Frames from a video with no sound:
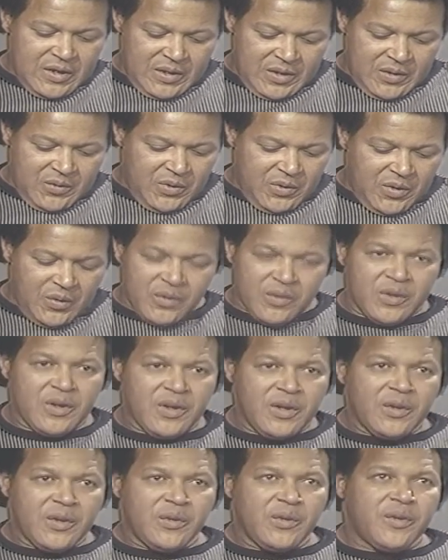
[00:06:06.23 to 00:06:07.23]
Yeah, well,
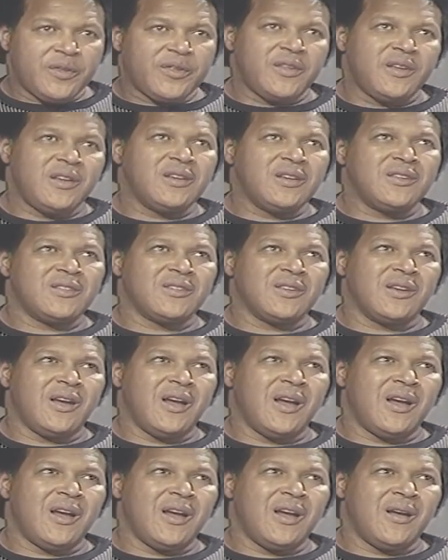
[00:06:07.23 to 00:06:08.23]
the thing is,
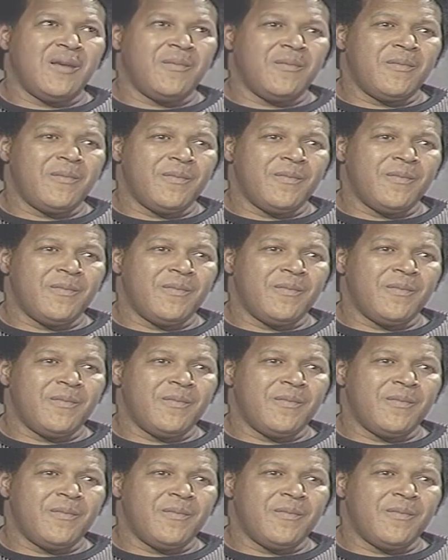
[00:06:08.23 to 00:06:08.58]
I